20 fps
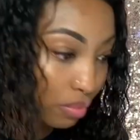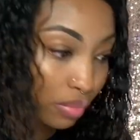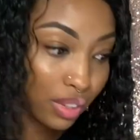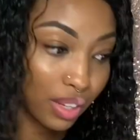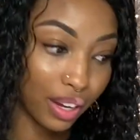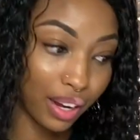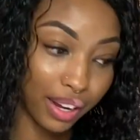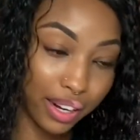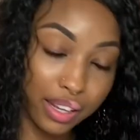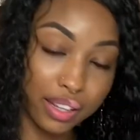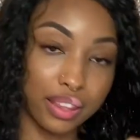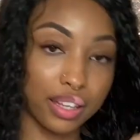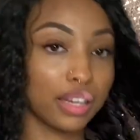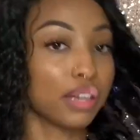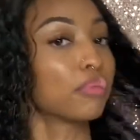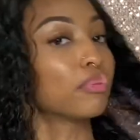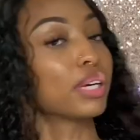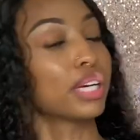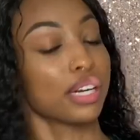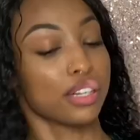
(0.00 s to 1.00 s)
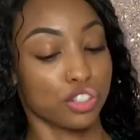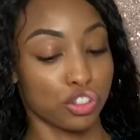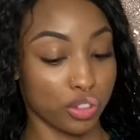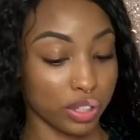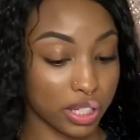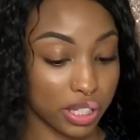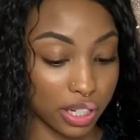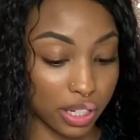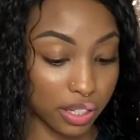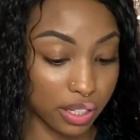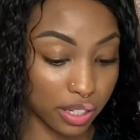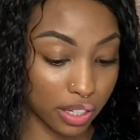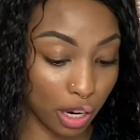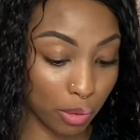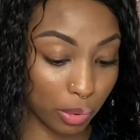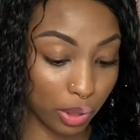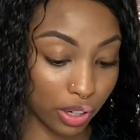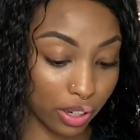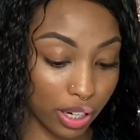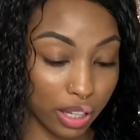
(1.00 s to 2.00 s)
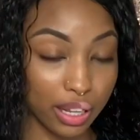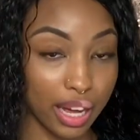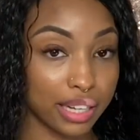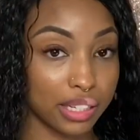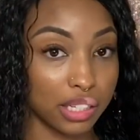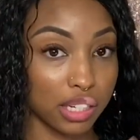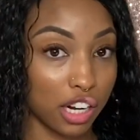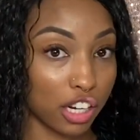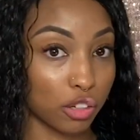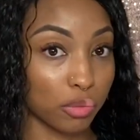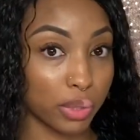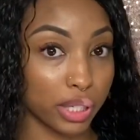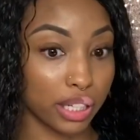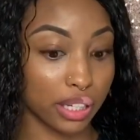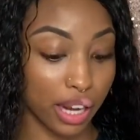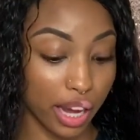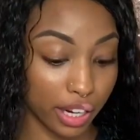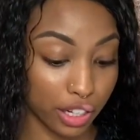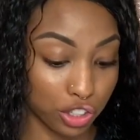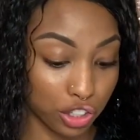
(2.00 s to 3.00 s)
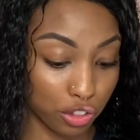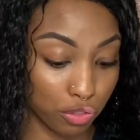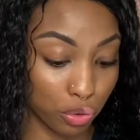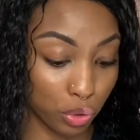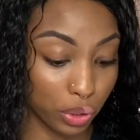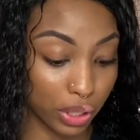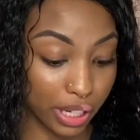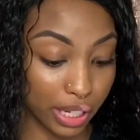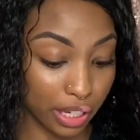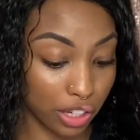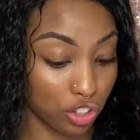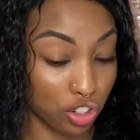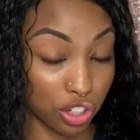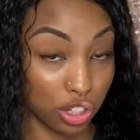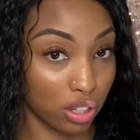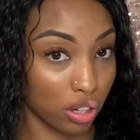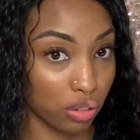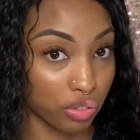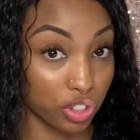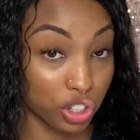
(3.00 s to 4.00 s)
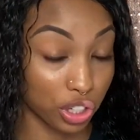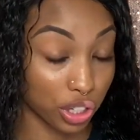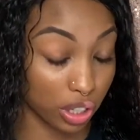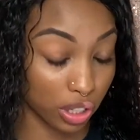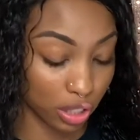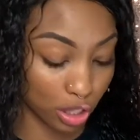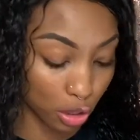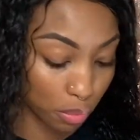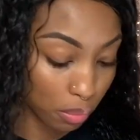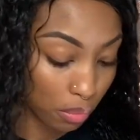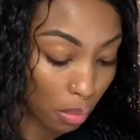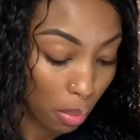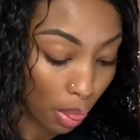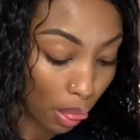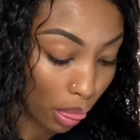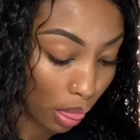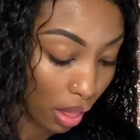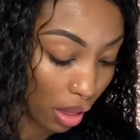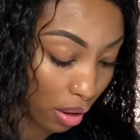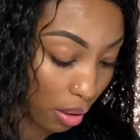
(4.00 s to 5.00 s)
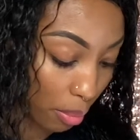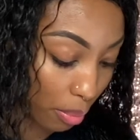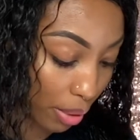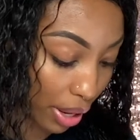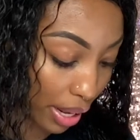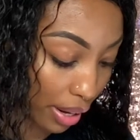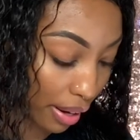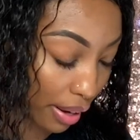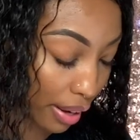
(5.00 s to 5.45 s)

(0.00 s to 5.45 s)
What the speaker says: anything, because Trixie is stubborn, and that's not a read. Like, she fully is. She knows she is. But